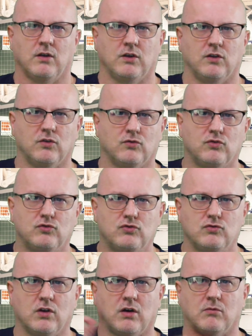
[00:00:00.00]
You
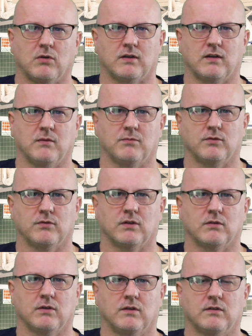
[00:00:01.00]
do not want a temperature
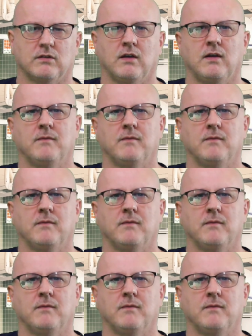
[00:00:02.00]
increase,